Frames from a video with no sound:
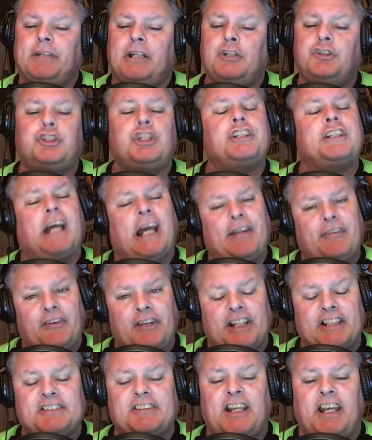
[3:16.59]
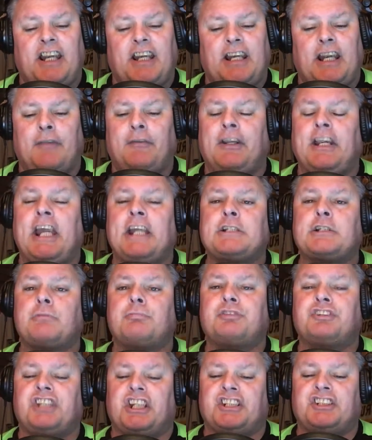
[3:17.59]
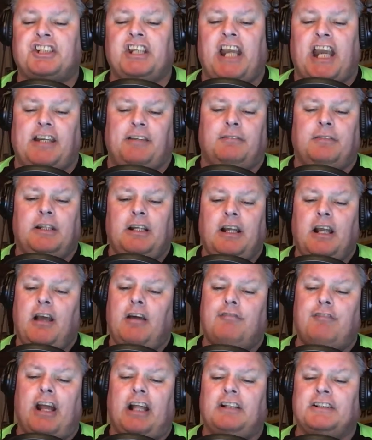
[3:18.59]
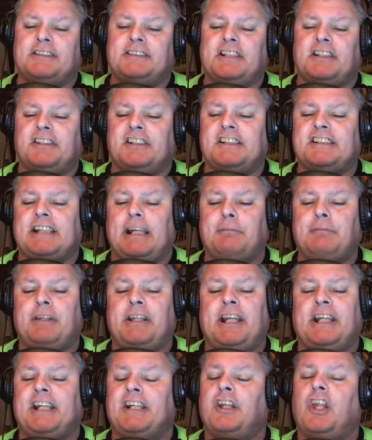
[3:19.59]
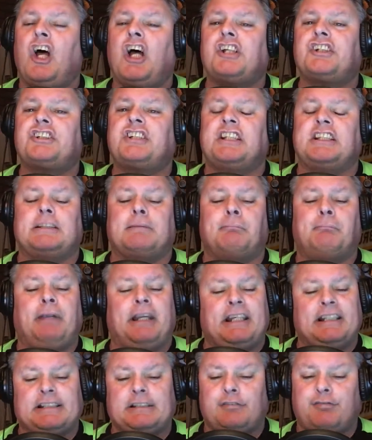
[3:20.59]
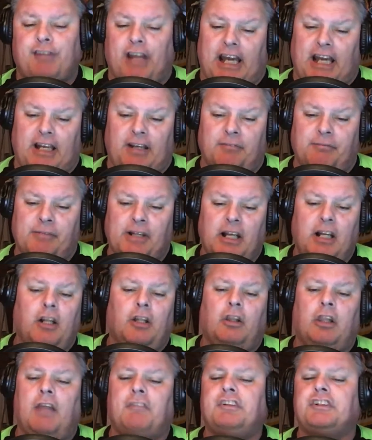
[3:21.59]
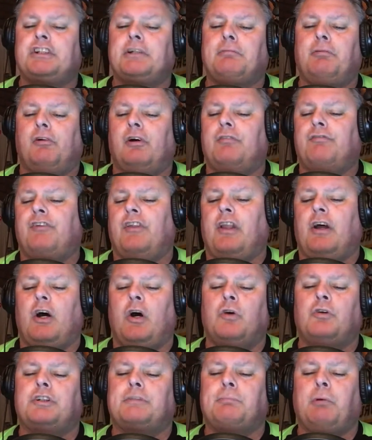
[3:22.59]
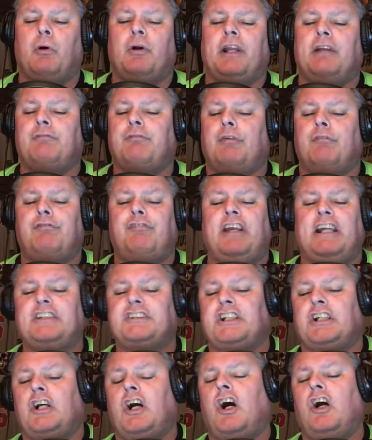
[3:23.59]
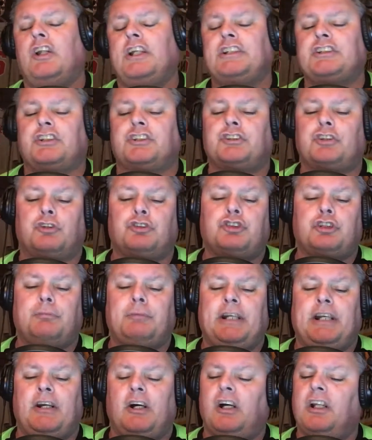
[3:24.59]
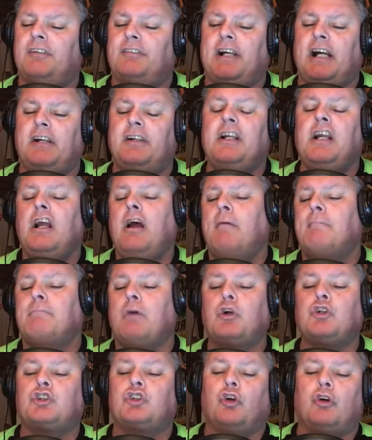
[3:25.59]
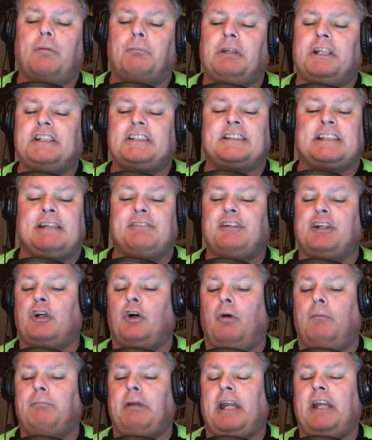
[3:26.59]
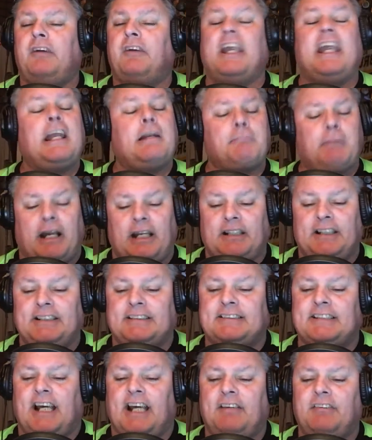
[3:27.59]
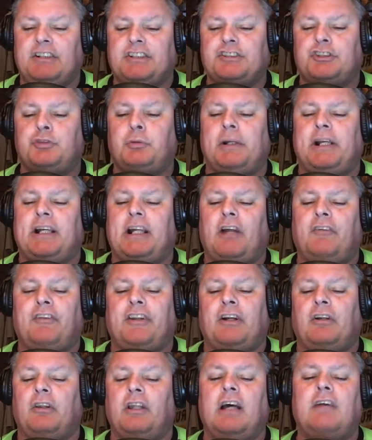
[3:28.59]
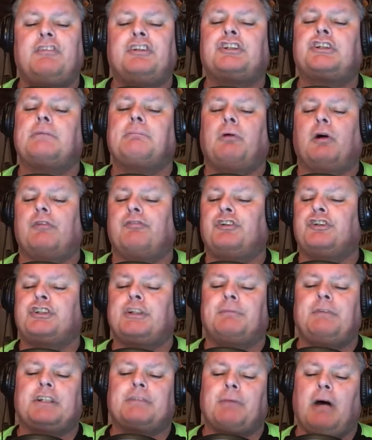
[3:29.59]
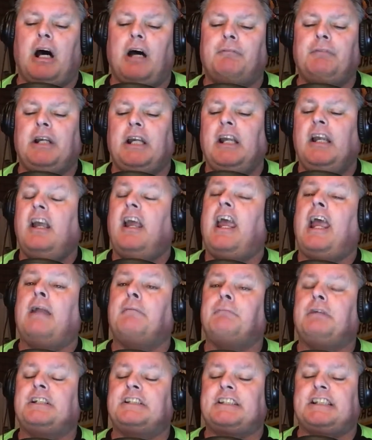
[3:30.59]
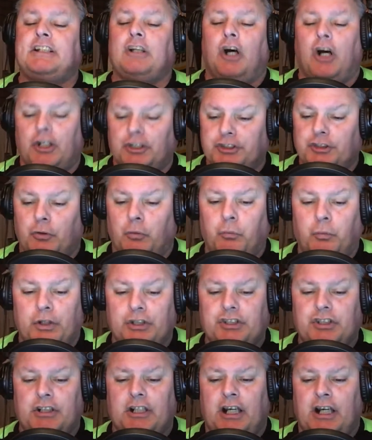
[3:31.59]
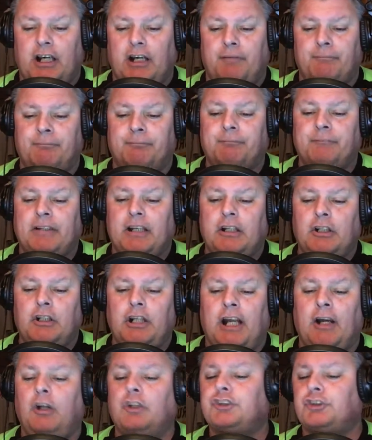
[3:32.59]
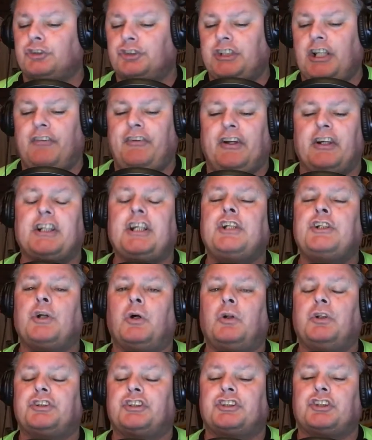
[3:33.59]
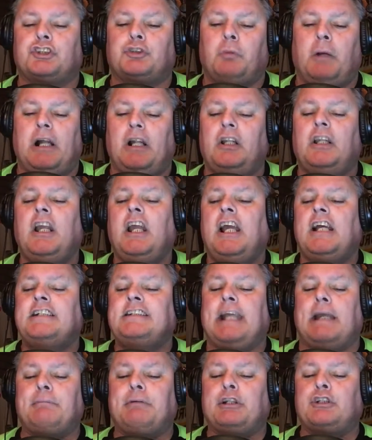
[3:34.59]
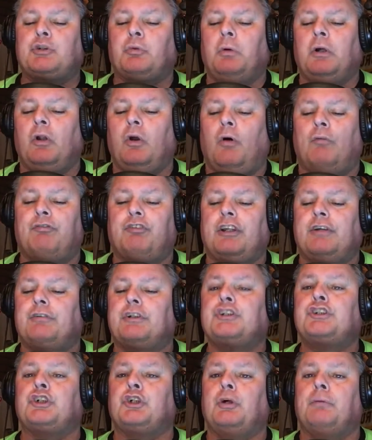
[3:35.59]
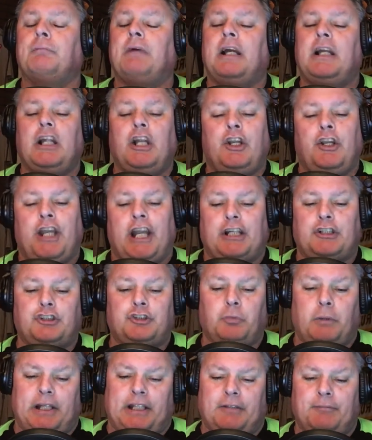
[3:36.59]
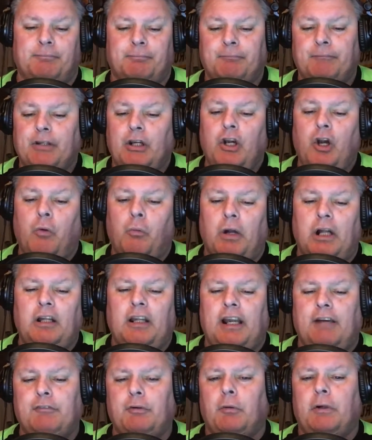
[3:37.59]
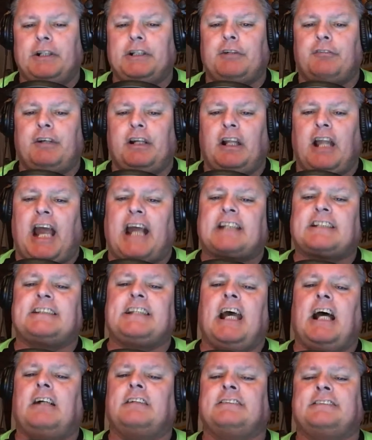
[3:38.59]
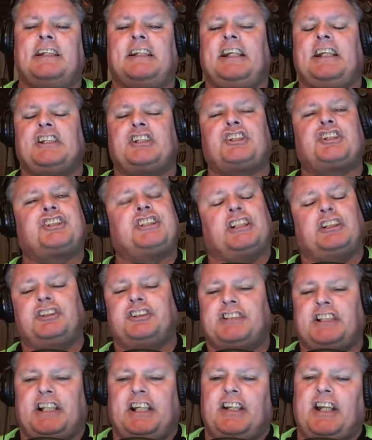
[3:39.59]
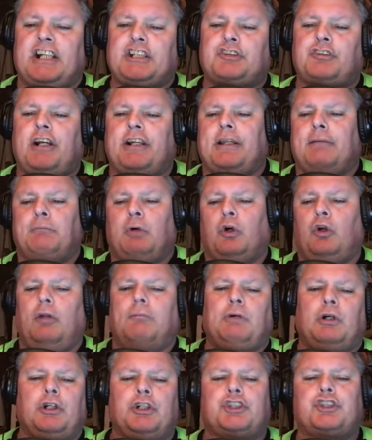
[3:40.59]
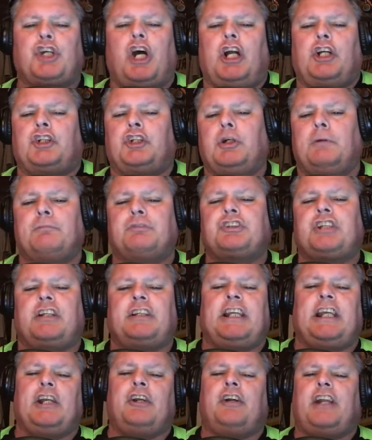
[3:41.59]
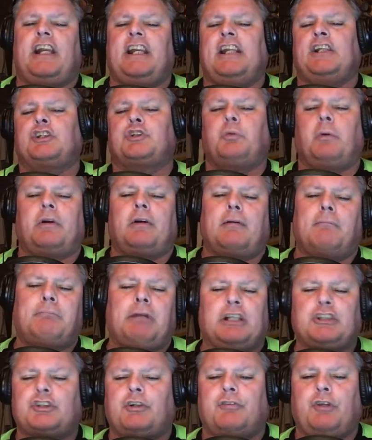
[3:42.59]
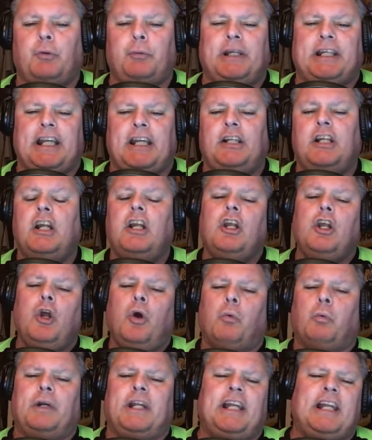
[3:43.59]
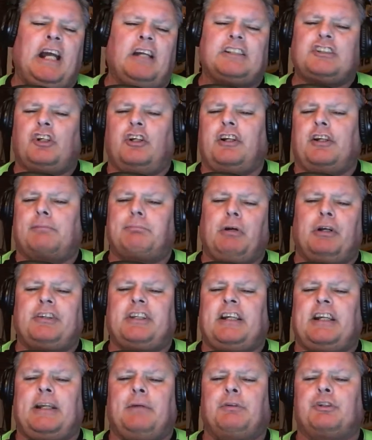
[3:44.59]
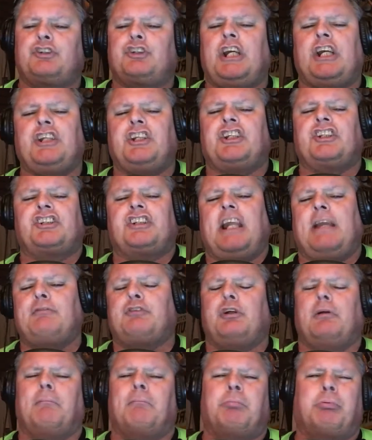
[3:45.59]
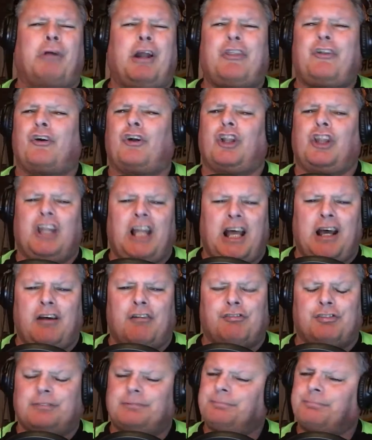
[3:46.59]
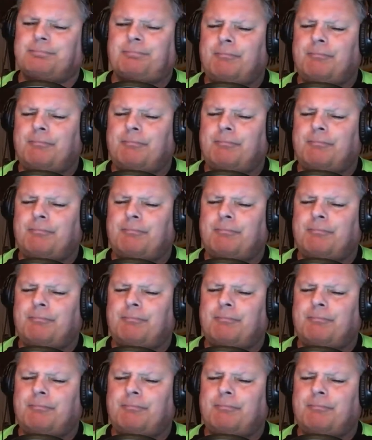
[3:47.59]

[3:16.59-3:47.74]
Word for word: She died the next day at the age of 68. Fallon said in a statement that he had lost his biggest fan. Love and support for the host poured in from fans and colleagues on social media all around. Most notably, Stephen Colbert and Miley Cyrus tweeted out their love and support for Jimmy's mom. NBC also wished, um, also sent their condolences as well. Tapings will hopefully resume next week. Well, everyone can relax now. Diddy is still Diddy. That's right. The mogul-born Sean Combs sent the internet and Twitter a buzz over the weekend when he announced on his birthday he was changing his name to Brother Love.